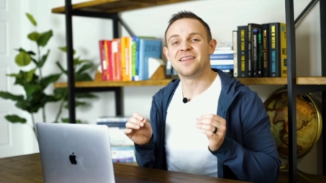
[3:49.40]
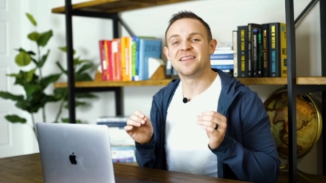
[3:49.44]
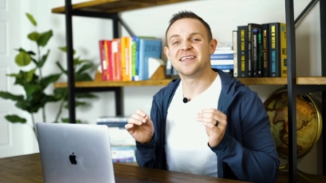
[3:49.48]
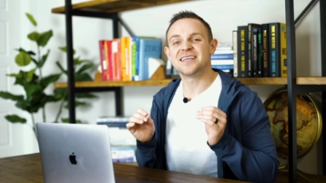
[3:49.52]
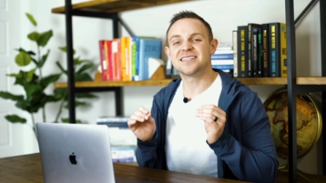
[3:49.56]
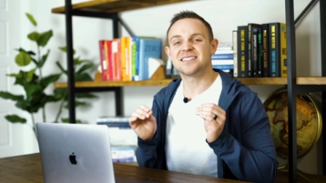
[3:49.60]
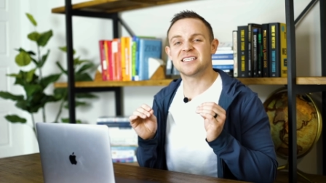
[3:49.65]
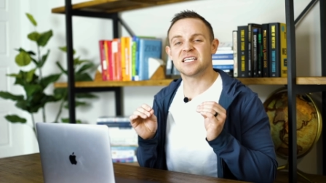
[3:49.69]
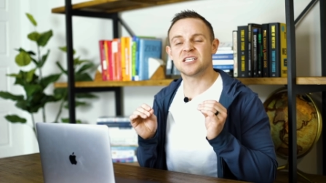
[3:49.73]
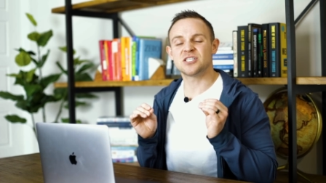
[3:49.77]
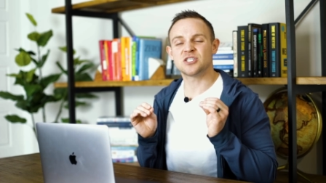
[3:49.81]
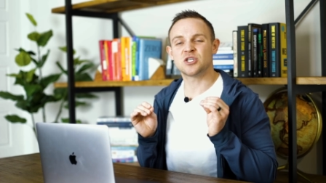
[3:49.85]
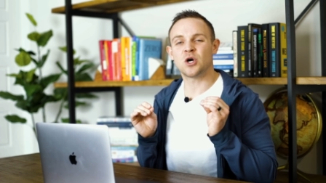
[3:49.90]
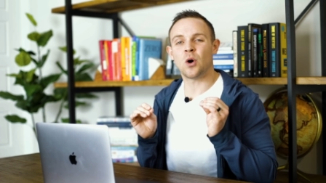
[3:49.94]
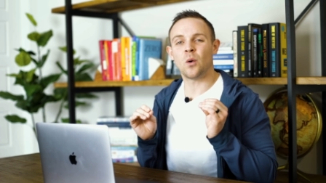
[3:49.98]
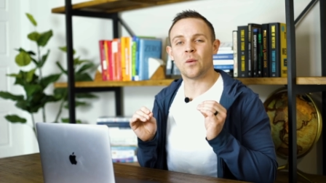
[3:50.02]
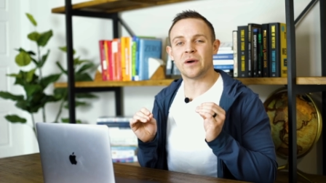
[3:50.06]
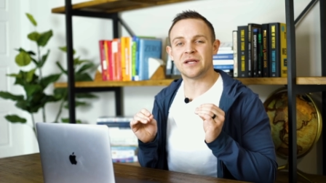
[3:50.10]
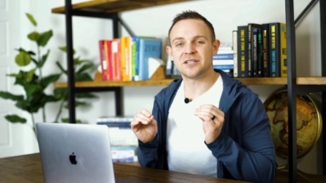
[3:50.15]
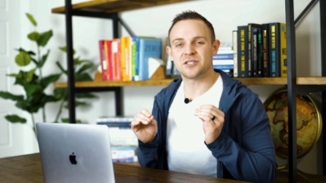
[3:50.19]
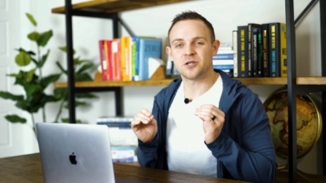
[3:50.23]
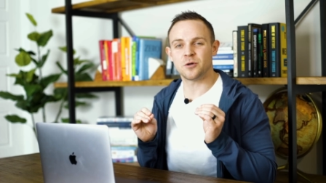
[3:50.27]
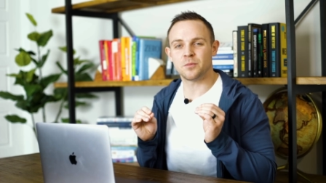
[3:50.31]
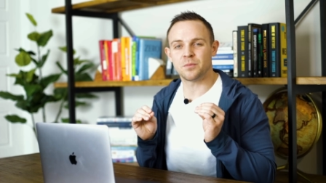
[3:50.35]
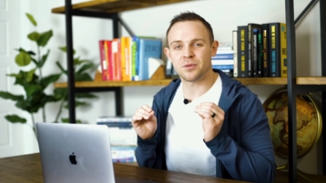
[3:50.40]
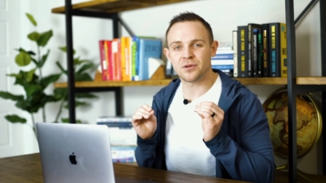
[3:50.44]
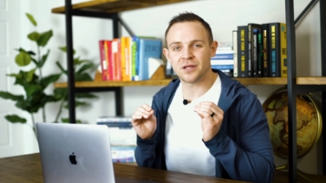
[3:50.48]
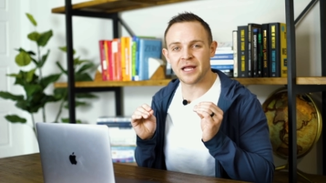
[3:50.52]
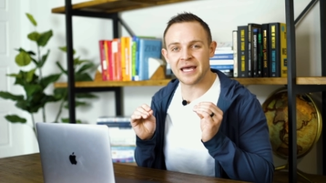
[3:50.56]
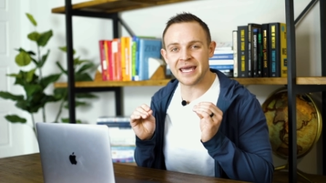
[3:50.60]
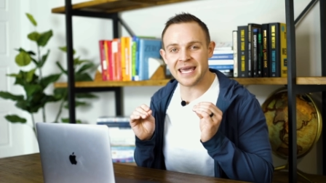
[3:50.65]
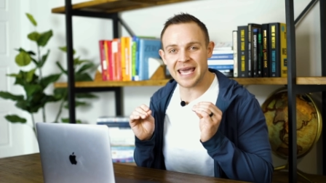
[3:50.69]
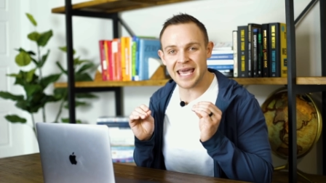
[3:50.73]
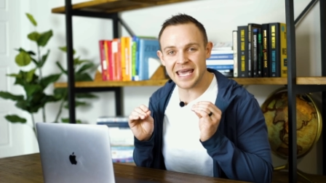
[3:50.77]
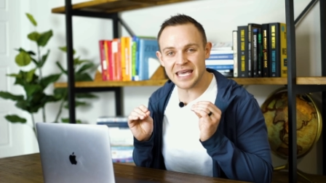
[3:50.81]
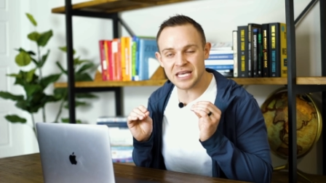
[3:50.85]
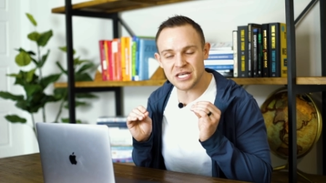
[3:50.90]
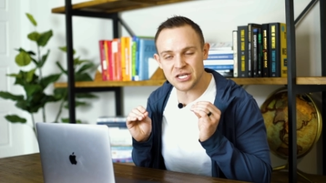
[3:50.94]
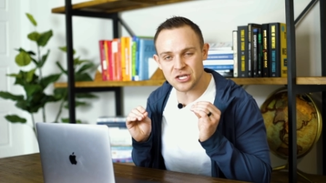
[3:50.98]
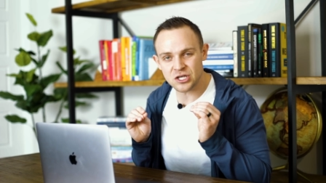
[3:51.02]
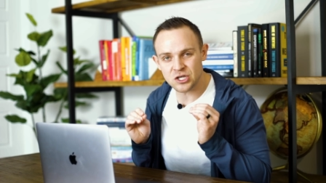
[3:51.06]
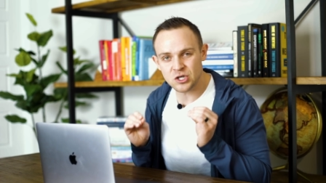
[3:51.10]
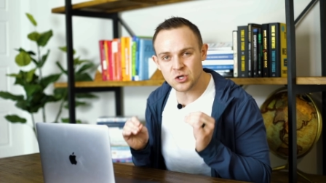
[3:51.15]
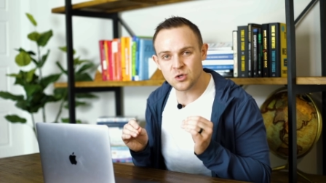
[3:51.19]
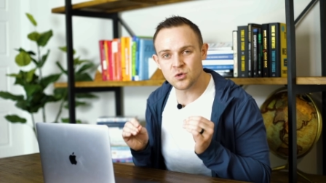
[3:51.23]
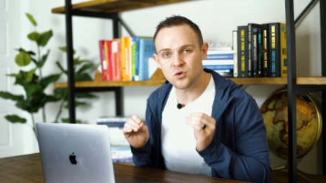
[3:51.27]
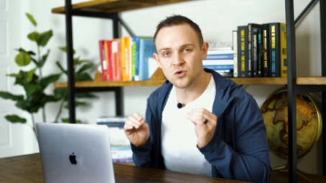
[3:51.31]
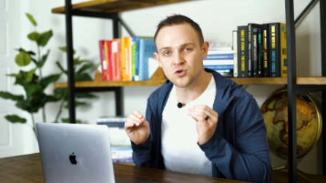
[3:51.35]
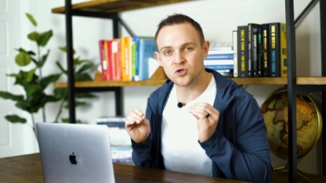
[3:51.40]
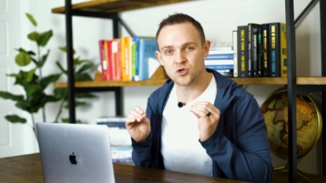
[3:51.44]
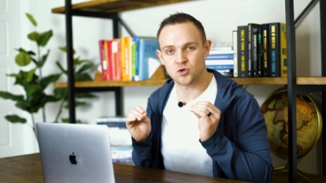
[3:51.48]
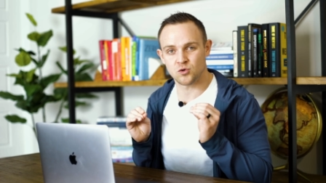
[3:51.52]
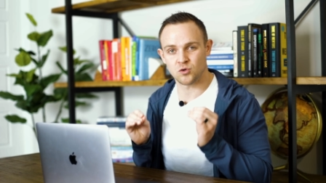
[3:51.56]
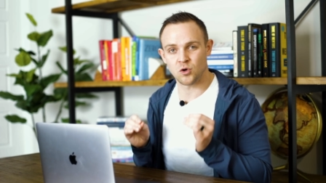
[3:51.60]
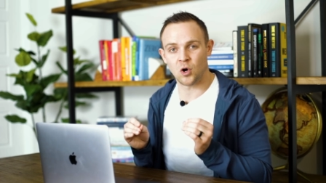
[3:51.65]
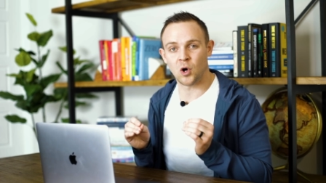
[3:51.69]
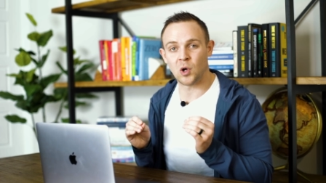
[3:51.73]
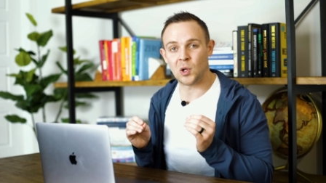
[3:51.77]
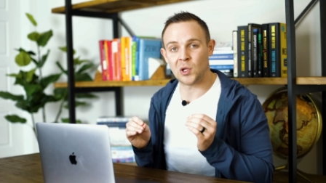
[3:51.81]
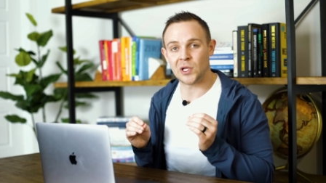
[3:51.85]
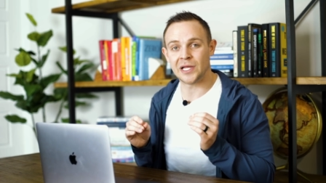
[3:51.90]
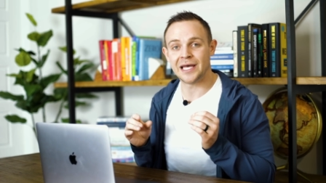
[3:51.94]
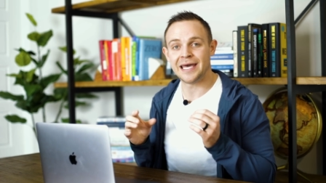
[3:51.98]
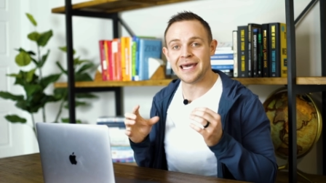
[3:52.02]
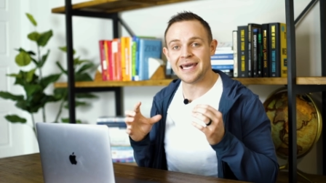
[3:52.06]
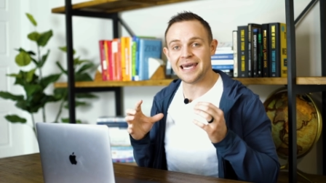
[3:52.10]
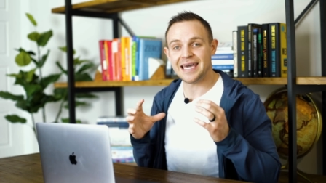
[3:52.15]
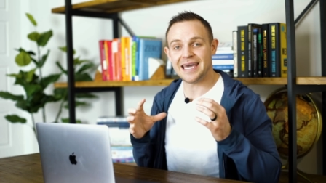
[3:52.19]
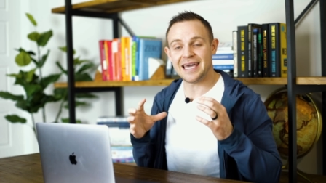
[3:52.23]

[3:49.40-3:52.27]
this is going to play a huge role